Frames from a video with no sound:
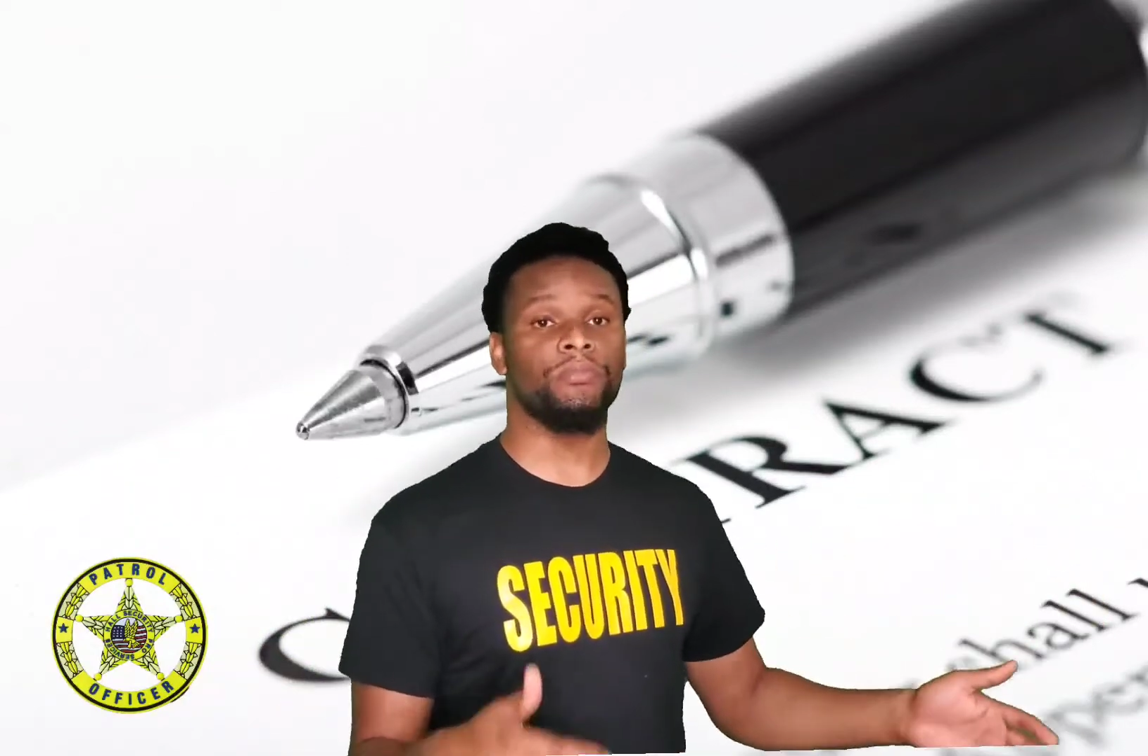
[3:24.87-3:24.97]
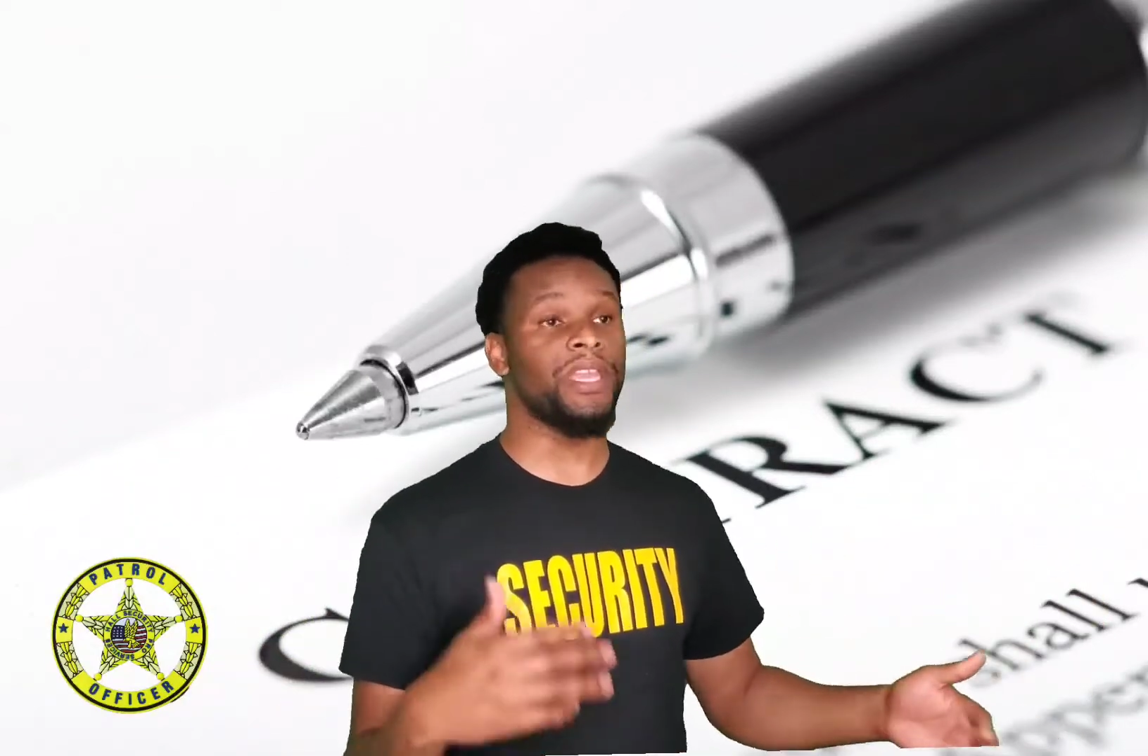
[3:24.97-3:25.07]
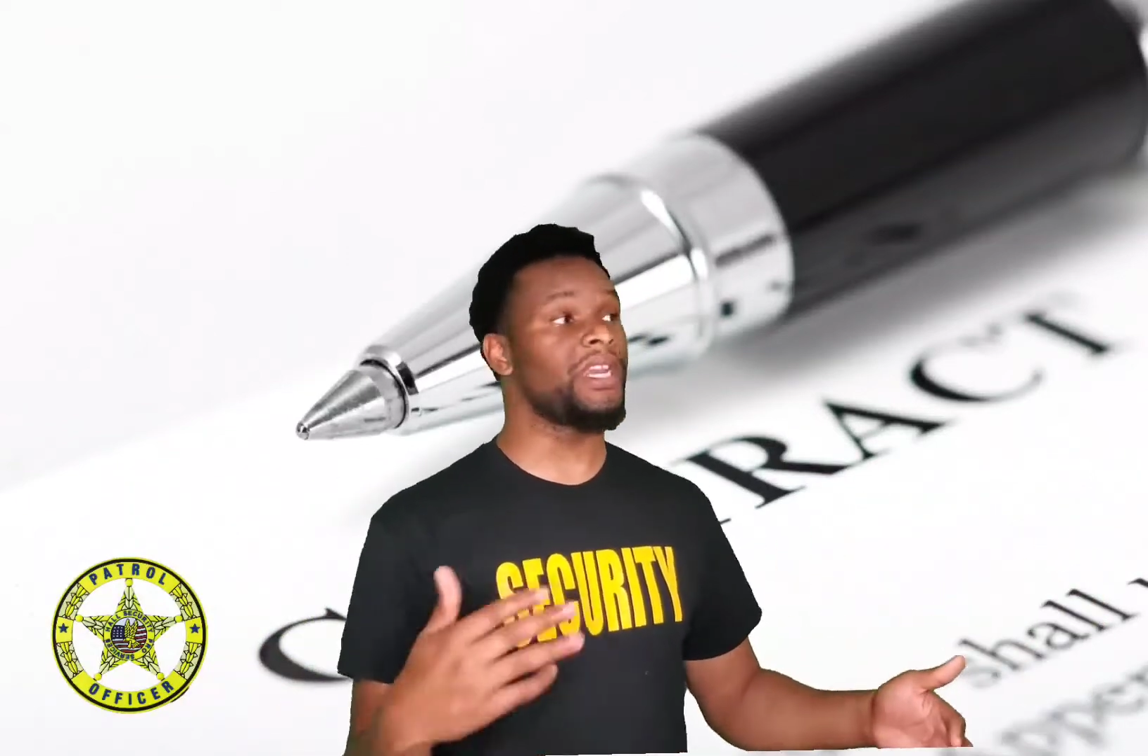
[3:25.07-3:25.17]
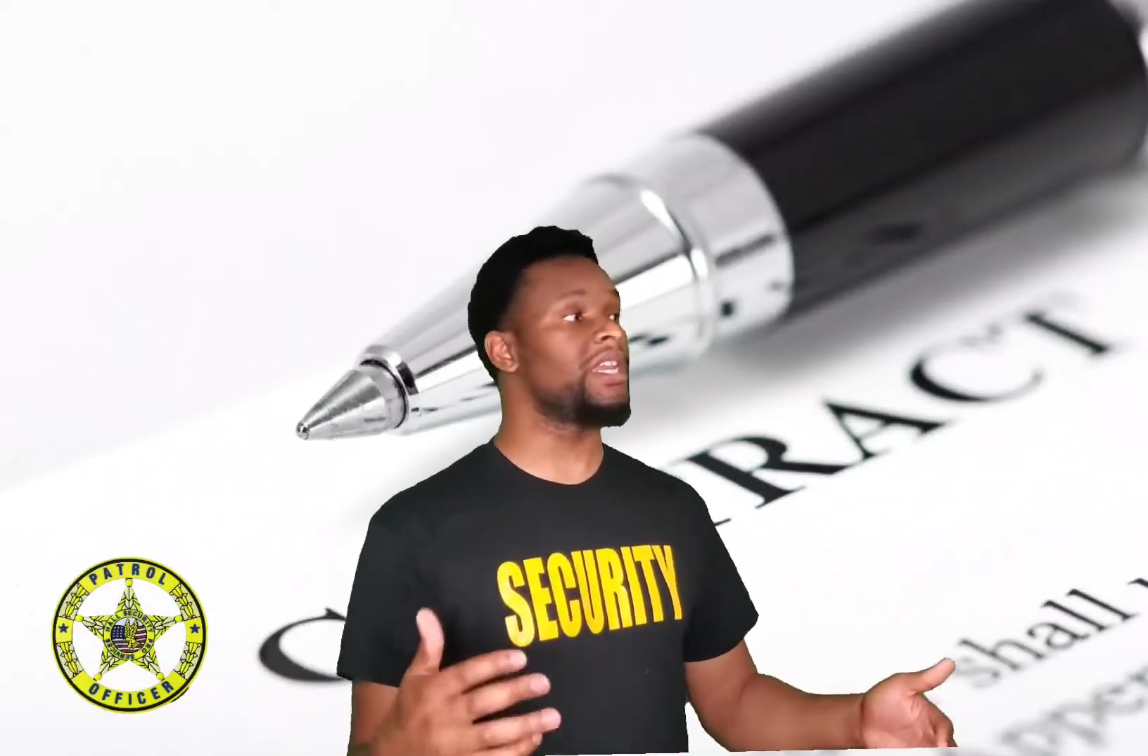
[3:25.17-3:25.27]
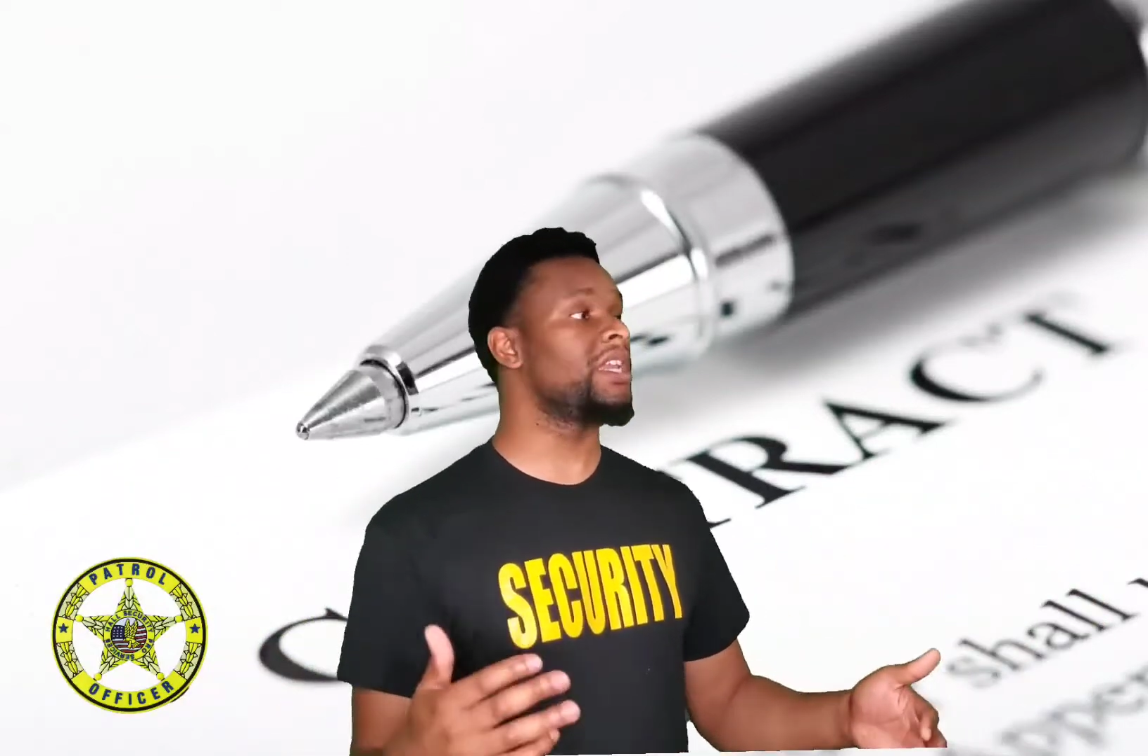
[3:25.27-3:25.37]

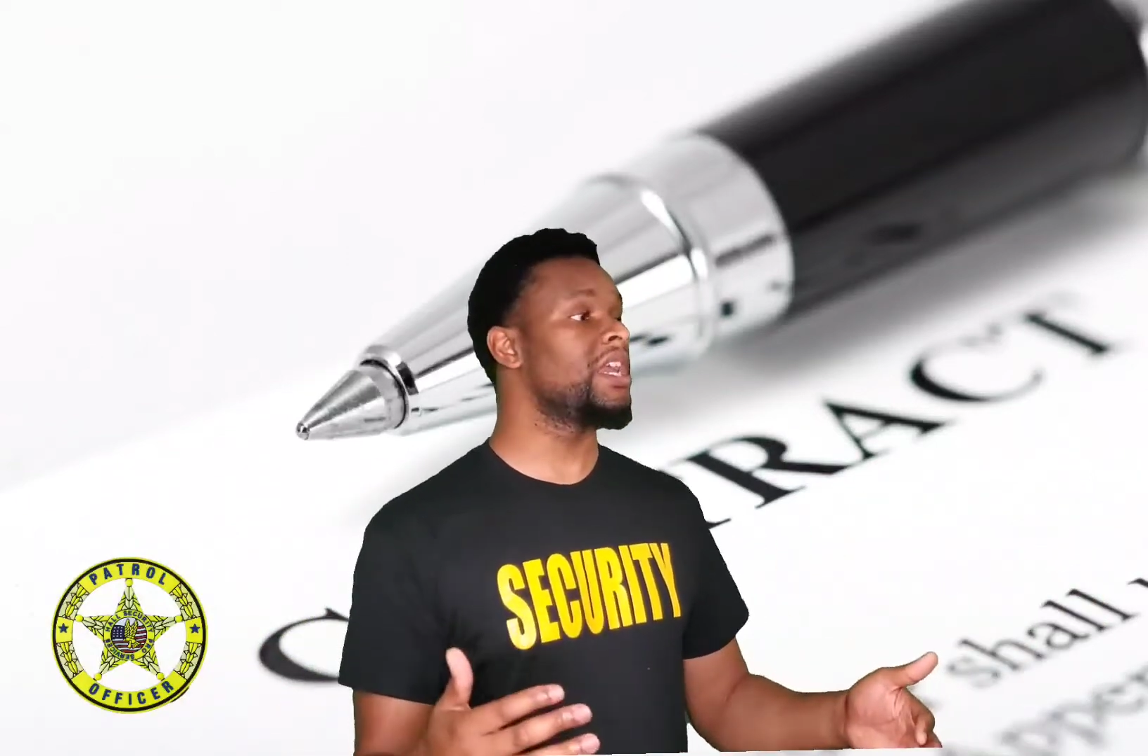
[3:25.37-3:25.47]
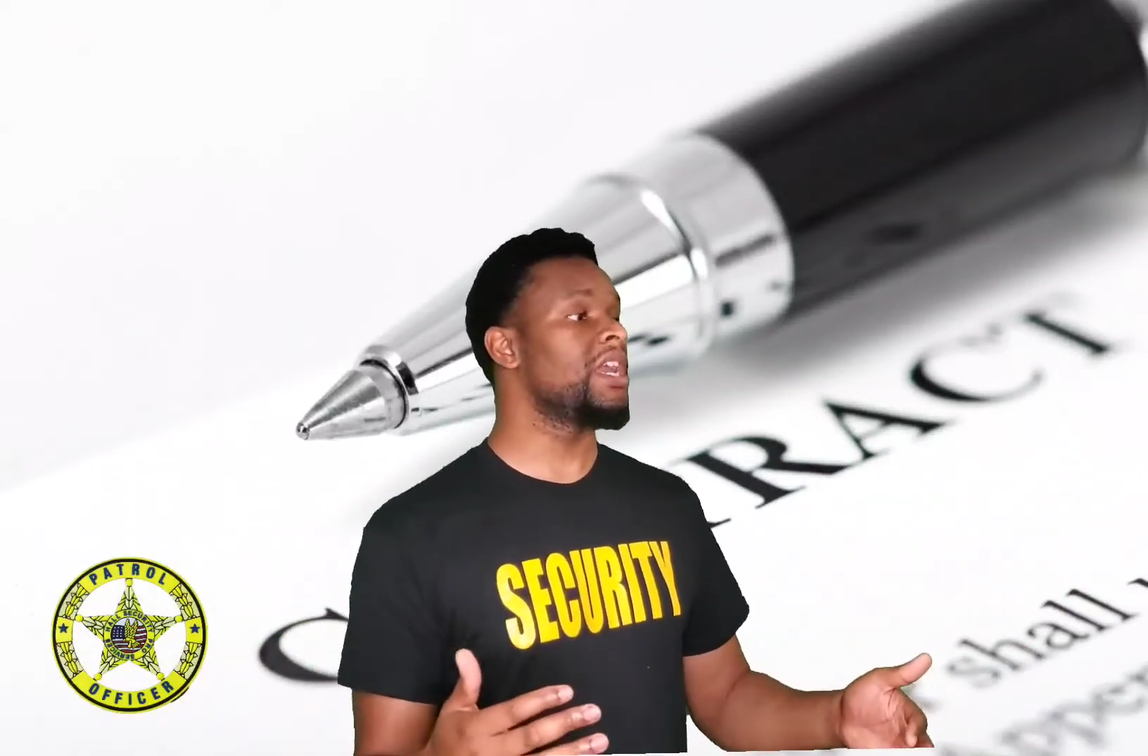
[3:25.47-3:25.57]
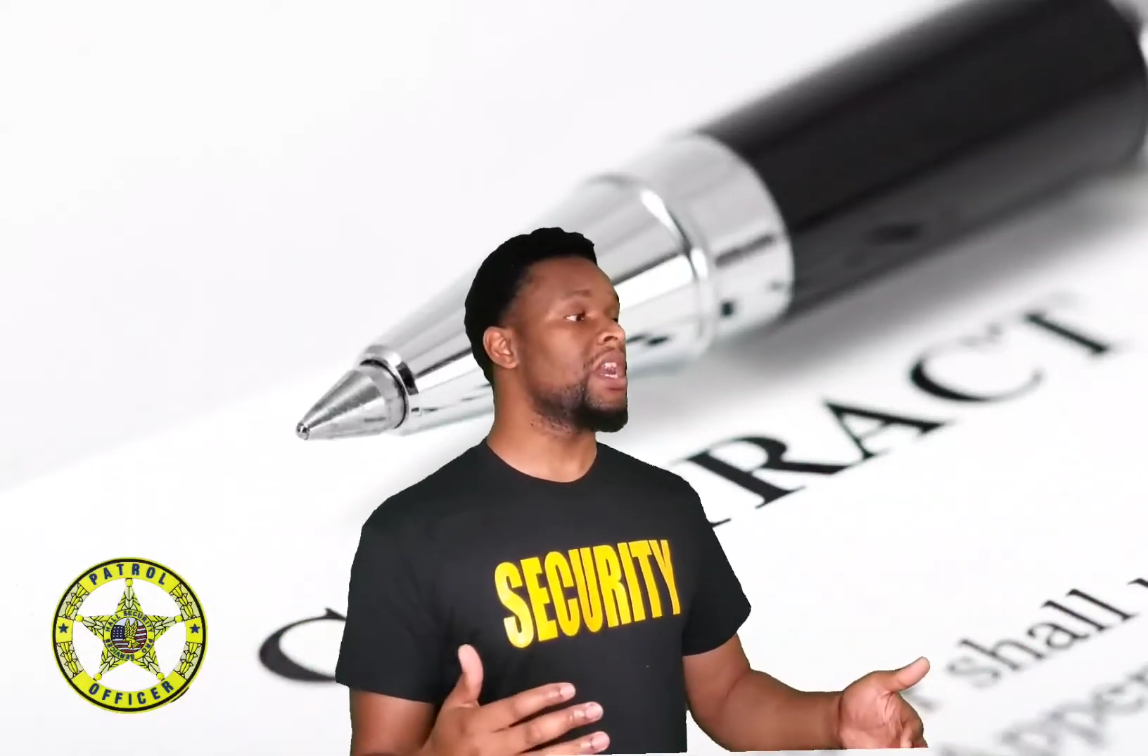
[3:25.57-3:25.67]
meaning